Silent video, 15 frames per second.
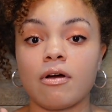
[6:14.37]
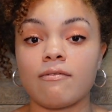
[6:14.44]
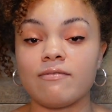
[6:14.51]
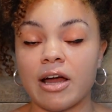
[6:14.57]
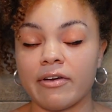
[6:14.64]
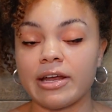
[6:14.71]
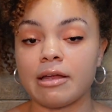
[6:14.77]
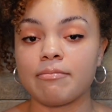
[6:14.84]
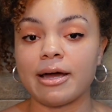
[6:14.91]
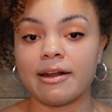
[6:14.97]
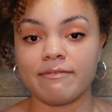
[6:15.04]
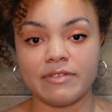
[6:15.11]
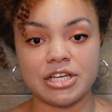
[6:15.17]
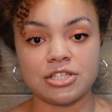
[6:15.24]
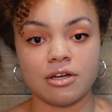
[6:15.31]
very
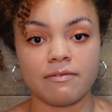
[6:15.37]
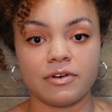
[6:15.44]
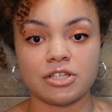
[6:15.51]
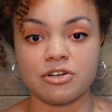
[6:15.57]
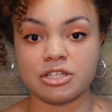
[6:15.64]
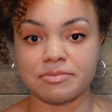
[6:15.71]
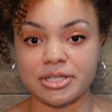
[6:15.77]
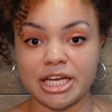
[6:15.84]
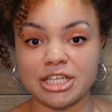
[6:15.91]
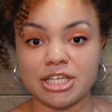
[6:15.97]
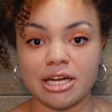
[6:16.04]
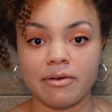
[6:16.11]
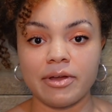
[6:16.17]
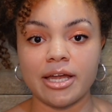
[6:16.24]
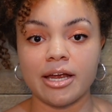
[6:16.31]
beneficial for
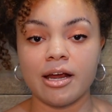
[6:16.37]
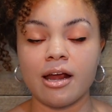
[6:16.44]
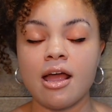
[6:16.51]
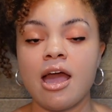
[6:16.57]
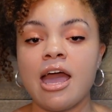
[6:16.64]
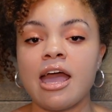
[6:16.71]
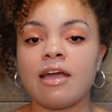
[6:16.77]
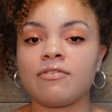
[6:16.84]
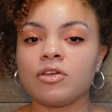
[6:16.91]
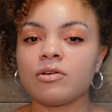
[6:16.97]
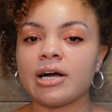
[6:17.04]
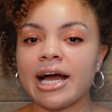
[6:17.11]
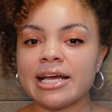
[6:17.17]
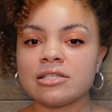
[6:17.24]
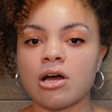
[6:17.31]
transportation out here. If you
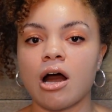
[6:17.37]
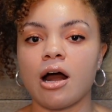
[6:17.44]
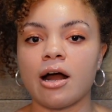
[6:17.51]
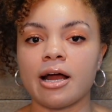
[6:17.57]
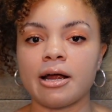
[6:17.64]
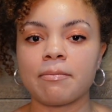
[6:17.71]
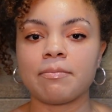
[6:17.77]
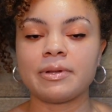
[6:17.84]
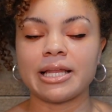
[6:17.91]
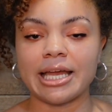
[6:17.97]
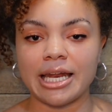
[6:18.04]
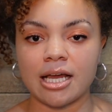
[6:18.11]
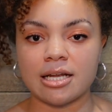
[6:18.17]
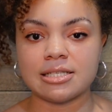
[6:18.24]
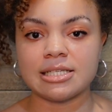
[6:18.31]
guys are
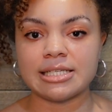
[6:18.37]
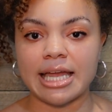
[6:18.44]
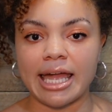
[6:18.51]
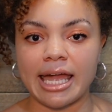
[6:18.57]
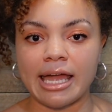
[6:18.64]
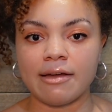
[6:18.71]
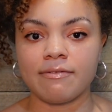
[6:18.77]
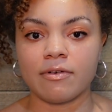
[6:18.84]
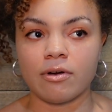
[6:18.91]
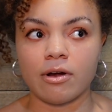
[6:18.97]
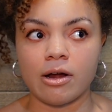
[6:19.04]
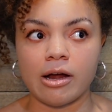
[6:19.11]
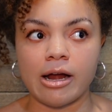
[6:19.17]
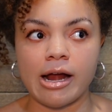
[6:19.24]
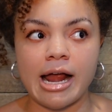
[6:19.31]
planning on staying for
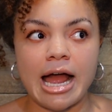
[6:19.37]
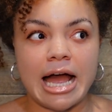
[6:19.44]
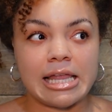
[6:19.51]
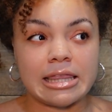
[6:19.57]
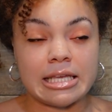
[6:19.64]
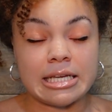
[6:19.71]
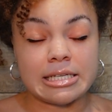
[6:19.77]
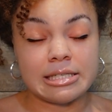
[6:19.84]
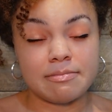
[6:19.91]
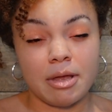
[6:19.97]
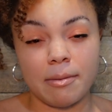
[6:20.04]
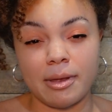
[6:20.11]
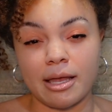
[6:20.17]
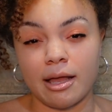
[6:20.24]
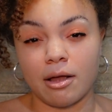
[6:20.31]
at least
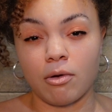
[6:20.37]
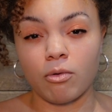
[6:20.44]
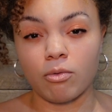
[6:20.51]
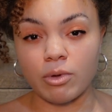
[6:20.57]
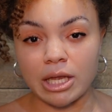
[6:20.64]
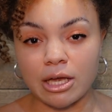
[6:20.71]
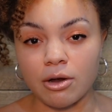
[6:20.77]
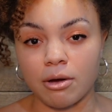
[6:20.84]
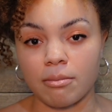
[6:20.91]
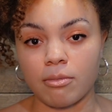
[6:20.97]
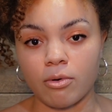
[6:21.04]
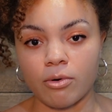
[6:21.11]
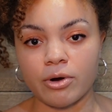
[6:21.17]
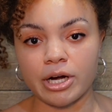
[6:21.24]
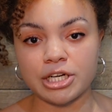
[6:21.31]
maybe like a week or
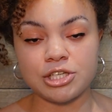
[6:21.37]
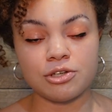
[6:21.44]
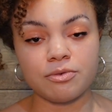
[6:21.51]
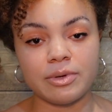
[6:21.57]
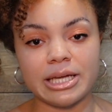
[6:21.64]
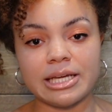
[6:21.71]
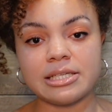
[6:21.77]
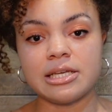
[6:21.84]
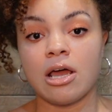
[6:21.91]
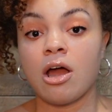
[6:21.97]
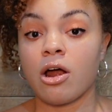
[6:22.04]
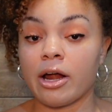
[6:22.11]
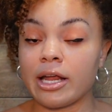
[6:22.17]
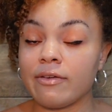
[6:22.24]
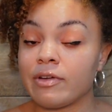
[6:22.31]
more, 2 weeks,
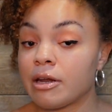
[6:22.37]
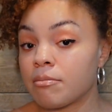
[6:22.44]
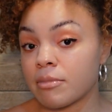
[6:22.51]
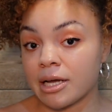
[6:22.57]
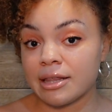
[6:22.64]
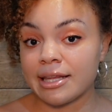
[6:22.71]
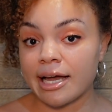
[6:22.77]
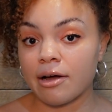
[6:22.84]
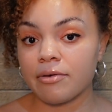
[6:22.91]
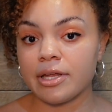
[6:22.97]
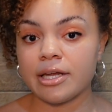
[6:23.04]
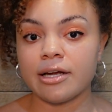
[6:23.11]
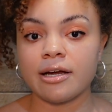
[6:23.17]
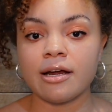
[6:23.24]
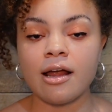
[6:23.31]
or even a month out
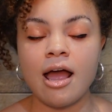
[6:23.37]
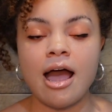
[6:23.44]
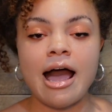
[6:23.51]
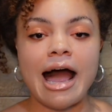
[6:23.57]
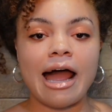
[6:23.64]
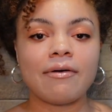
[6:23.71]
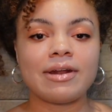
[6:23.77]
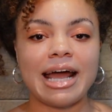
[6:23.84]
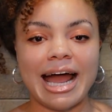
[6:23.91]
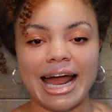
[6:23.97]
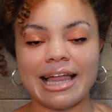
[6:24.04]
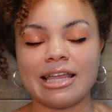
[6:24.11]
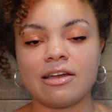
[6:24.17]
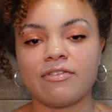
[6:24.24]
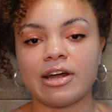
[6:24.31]
here, I would
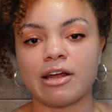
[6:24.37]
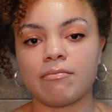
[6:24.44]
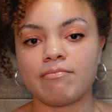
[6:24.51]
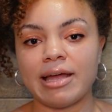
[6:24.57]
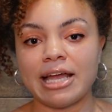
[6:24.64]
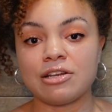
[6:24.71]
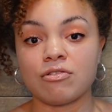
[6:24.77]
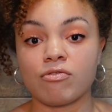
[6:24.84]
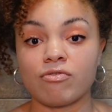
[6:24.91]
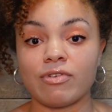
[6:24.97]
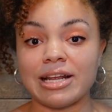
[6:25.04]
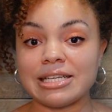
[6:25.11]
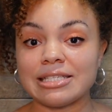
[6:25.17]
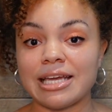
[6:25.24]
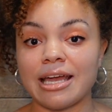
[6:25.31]
highly recommend
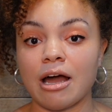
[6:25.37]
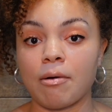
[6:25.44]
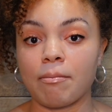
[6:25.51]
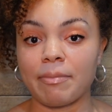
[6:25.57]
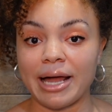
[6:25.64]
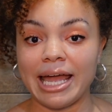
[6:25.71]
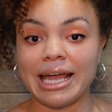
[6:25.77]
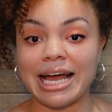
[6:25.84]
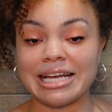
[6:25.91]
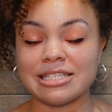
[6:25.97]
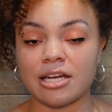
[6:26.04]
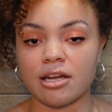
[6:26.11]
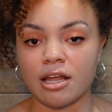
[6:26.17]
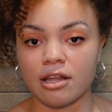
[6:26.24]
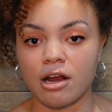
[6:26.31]
renting a bike as
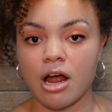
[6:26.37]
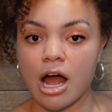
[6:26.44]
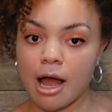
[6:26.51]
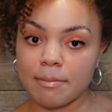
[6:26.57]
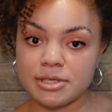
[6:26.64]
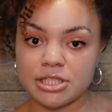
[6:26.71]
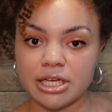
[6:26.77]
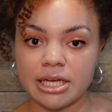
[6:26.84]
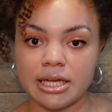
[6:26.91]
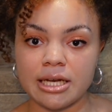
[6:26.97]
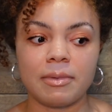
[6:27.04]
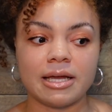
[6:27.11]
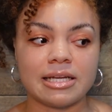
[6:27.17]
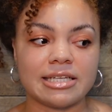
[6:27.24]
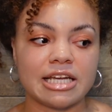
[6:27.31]
another option,
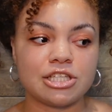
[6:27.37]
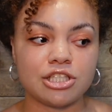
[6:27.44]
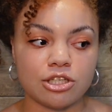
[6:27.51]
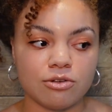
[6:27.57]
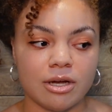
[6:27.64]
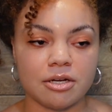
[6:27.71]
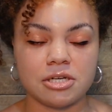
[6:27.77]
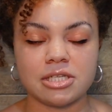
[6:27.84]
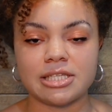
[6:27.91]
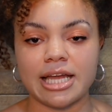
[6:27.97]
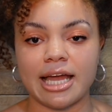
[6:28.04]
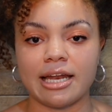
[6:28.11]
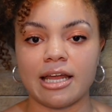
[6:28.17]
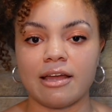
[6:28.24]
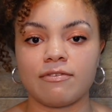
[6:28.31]
because I do
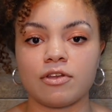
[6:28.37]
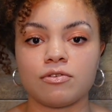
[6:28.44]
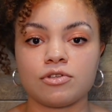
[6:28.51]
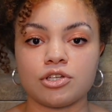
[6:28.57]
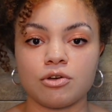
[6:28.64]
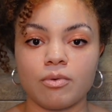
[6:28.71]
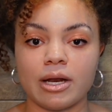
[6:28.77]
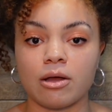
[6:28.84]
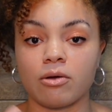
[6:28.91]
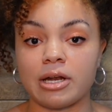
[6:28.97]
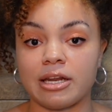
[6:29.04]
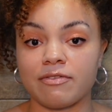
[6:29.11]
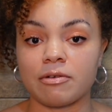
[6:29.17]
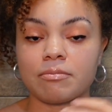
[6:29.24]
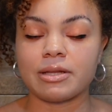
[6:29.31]
understand if you do want to go to
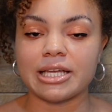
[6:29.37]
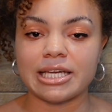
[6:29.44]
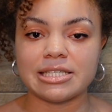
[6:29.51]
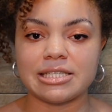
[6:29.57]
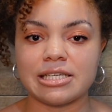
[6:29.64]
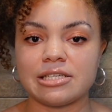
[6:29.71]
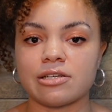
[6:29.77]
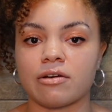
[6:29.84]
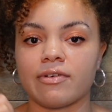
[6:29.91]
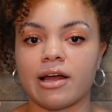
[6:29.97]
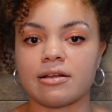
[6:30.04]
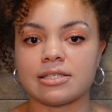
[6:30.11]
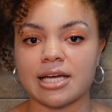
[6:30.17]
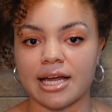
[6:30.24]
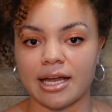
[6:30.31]
different places
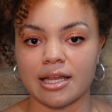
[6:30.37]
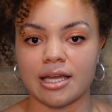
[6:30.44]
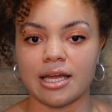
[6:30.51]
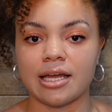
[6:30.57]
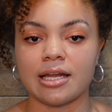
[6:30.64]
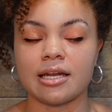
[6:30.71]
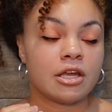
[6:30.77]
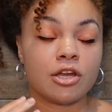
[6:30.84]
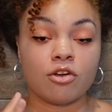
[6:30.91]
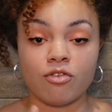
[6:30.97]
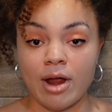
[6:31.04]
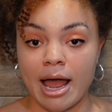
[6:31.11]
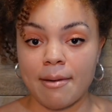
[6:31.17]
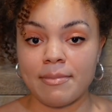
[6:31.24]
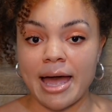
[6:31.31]
around Thailand,
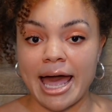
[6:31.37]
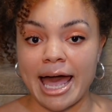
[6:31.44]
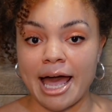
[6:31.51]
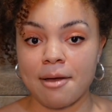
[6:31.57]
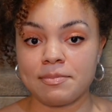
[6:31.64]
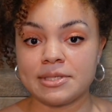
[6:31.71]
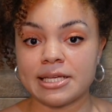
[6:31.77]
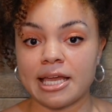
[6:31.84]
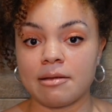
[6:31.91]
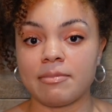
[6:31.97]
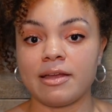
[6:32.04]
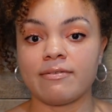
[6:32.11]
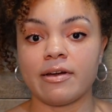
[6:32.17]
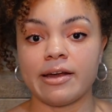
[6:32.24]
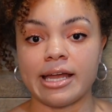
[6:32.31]
Grab apps can
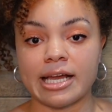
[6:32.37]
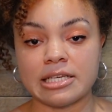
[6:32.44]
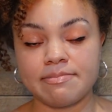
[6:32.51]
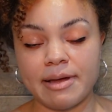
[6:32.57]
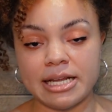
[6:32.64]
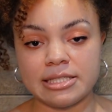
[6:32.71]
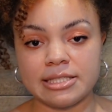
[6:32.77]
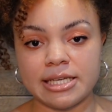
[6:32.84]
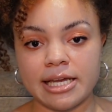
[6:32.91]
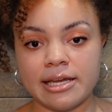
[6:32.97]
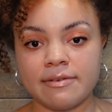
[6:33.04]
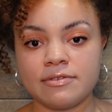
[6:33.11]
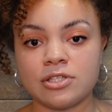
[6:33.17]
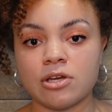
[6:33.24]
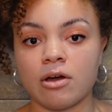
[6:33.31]
be very
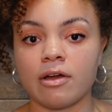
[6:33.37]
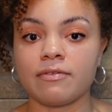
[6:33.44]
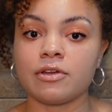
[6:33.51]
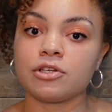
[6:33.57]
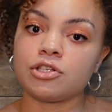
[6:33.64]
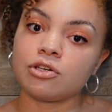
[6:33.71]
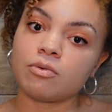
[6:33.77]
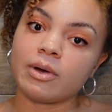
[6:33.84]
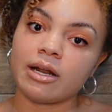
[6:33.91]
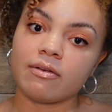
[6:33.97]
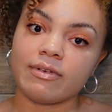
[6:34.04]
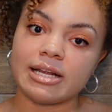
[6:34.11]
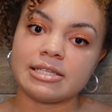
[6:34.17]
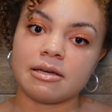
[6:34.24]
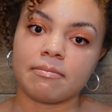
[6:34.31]
expensive. So if you do want to
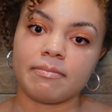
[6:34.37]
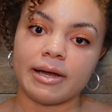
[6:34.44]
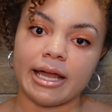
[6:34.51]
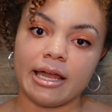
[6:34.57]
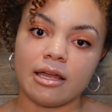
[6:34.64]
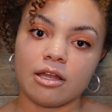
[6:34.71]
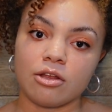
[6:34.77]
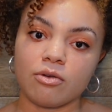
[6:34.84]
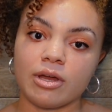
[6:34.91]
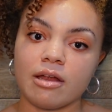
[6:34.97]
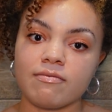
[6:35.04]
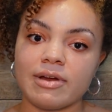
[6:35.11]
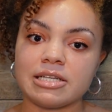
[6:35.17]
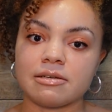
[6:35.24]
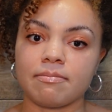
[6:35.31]
rent a bike, you
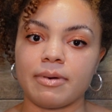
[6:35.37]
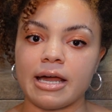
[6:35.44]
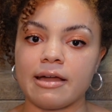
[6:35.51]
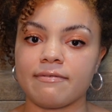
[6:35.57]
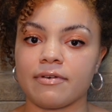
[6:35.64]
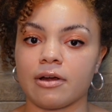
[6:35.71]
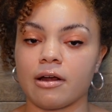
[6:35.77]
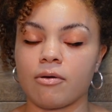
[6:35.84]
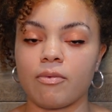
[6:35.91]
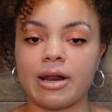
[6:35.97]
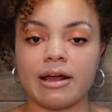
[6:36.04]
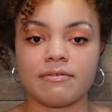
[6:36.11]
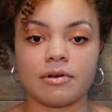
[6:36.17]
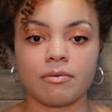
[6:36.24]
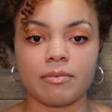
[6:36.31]
can rent a bike for
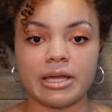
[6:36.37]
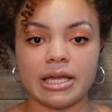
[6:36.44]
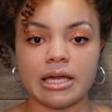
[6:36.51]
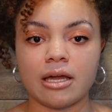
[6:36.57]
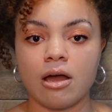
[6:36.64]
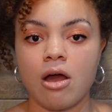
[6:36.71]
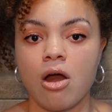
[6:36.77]
whatever week